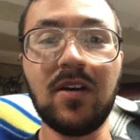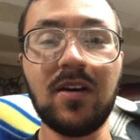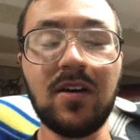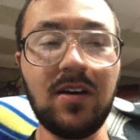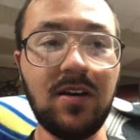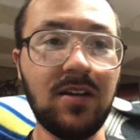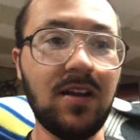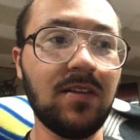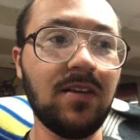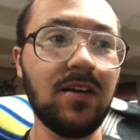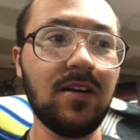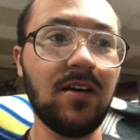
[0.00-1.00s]

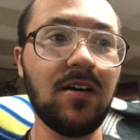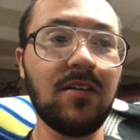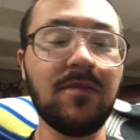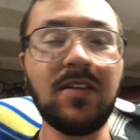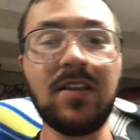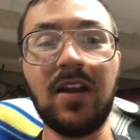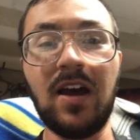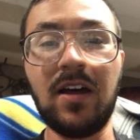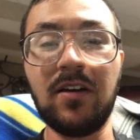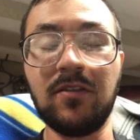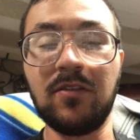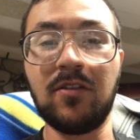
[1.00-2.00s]
that's like
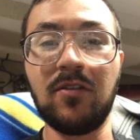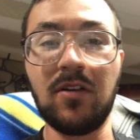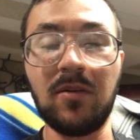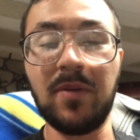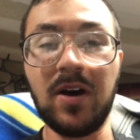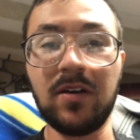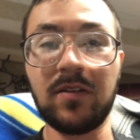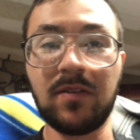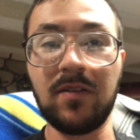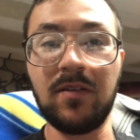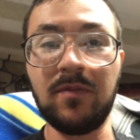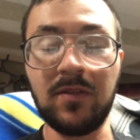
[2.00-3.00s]
$150 to $200,
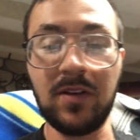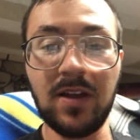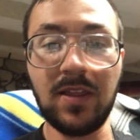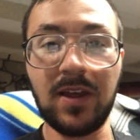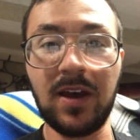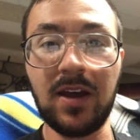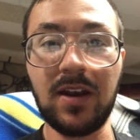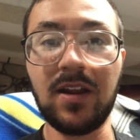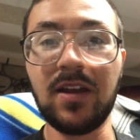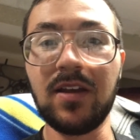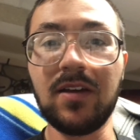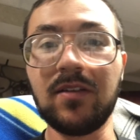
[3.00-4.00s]
so you can get that,
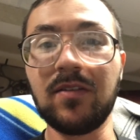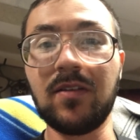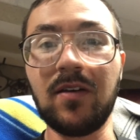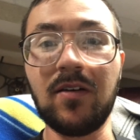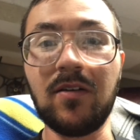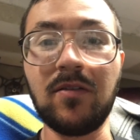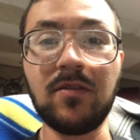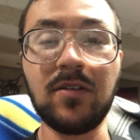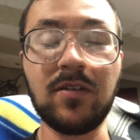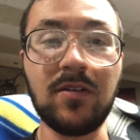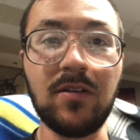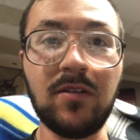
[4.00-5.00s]
so you
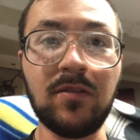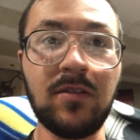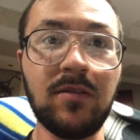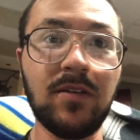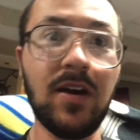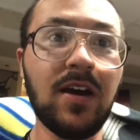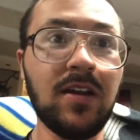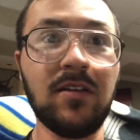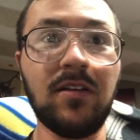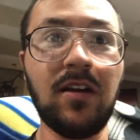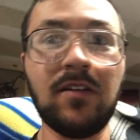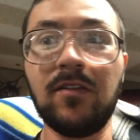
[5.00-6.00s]
can do that
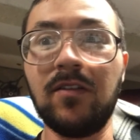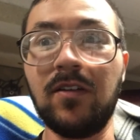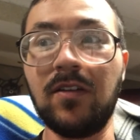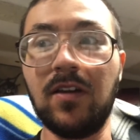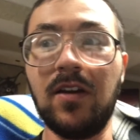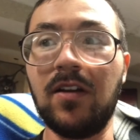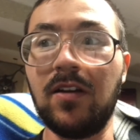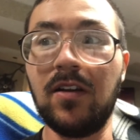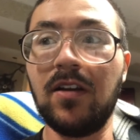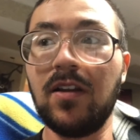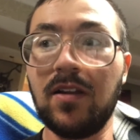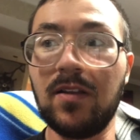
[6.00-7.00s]
and actually then
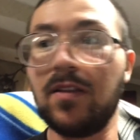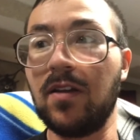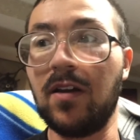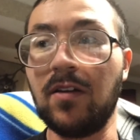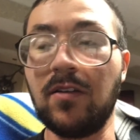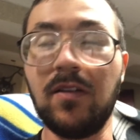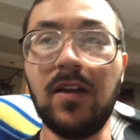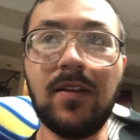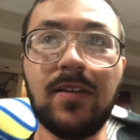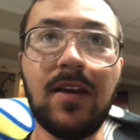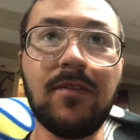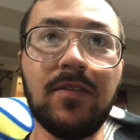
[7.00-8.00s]
do that
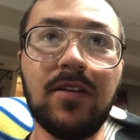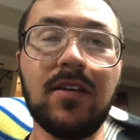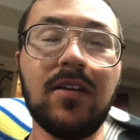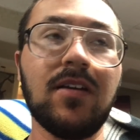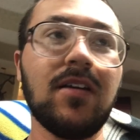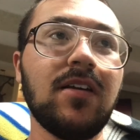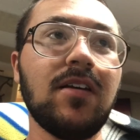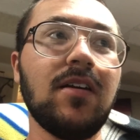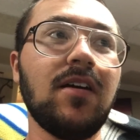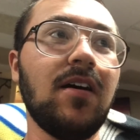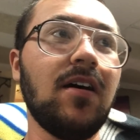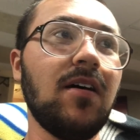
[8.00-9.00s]
safely,
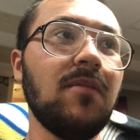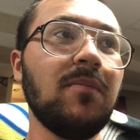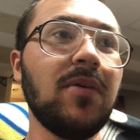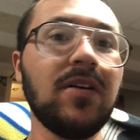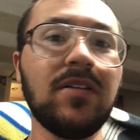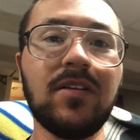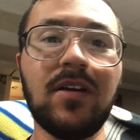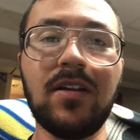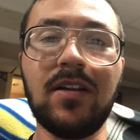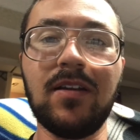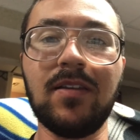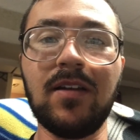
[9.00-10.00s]
but
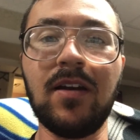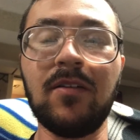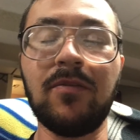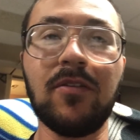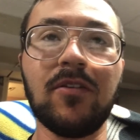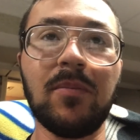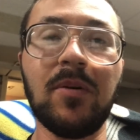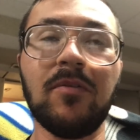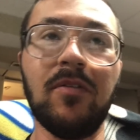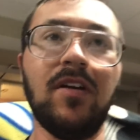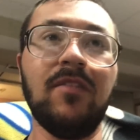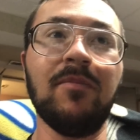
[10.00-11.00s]
that's not affordable
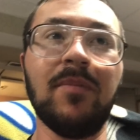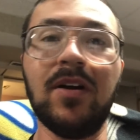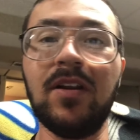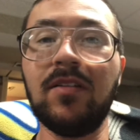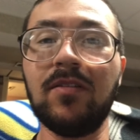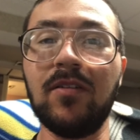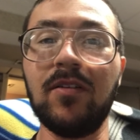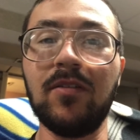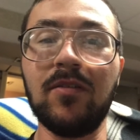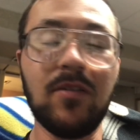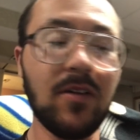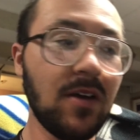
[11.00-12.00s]
for everybody,
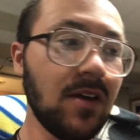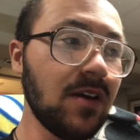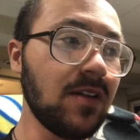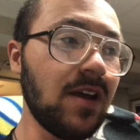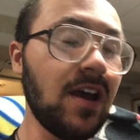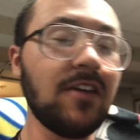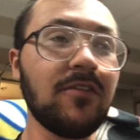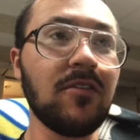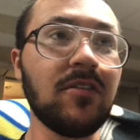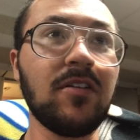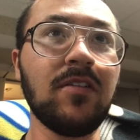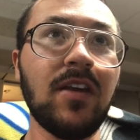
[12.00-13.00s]
so not
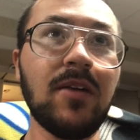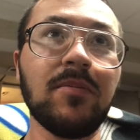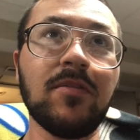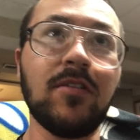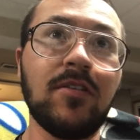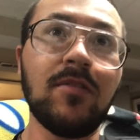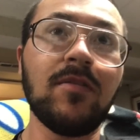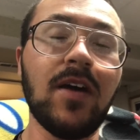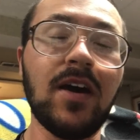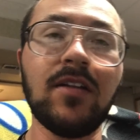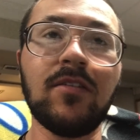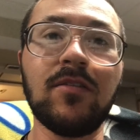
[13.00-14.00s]
everyone is able to
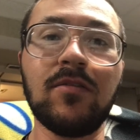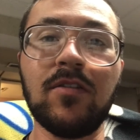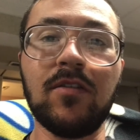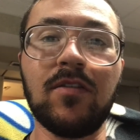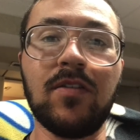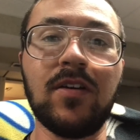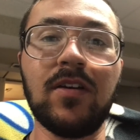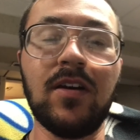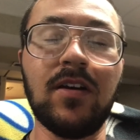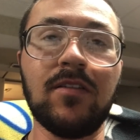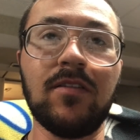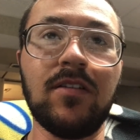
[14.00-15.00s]
do such a thing
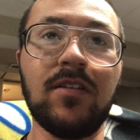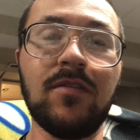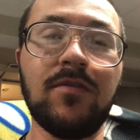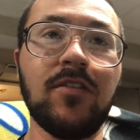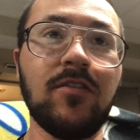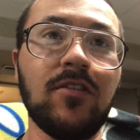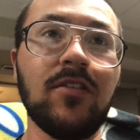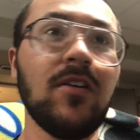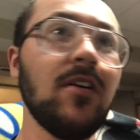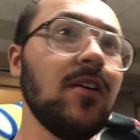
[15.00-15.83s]
actually in the future,